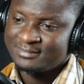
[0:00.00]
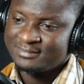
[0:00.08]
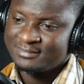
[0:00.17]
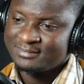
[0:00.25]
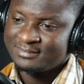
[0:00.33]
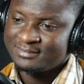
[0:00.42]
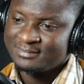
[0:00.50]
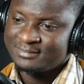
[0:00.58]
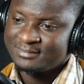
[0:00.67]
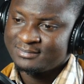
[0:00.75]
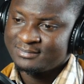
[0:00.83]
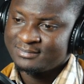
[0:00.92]

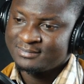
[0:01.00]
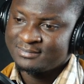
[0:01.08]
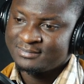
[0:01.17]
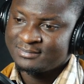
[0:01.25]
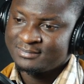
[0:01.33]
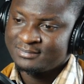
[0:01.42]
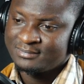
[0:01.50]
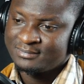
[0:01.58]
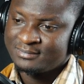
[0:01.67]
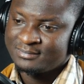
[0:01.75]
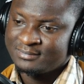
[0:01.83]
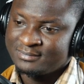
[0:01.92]

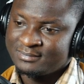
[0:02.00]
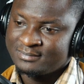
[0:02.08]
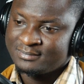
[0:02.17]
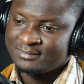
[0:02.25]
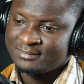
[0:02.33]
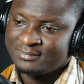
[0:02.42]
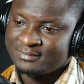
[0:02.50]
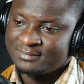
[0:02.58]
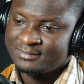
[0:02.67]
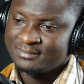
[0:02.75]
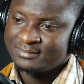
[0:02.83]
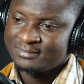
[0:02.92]

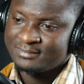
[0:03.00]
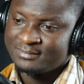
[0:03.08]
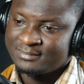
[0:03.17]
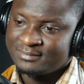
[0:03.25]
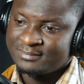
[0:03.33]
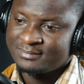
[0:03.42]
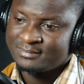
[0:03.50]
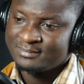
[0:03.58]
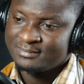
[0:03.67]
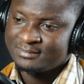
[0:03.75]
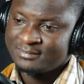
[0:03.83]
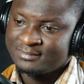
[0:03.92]

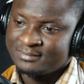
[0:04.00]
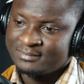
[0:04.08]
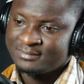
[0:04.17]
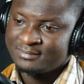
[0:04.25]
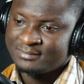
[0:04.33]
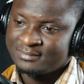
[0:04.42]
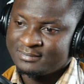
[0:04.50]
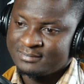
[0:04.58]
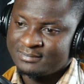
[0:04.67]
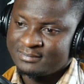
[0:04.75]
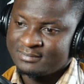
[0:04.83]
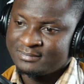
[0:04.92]

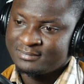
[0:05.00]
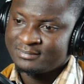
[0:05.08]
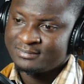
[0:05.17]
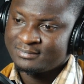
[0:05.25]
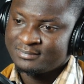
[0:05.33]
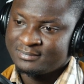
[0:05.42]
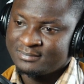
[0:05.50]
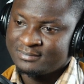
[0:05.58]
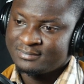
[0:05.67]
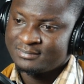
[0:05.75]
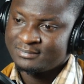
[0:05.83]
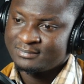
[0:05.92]

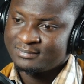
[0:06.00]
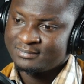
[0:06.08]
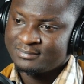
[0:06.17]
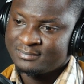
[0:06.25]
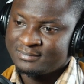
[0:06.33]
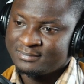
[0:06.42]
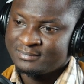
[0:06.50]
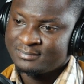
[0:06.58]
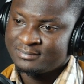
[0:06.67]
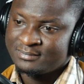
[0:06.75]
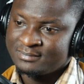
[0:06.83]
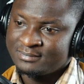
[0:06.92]

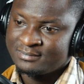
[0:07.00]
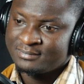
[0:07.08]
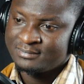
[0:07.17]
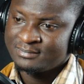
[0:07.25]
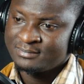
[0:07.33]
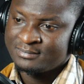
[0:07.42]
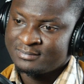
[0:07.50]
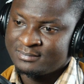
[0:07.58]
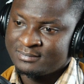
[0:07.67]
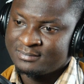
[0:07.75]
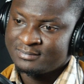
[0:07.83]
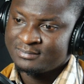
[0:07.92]
(silent)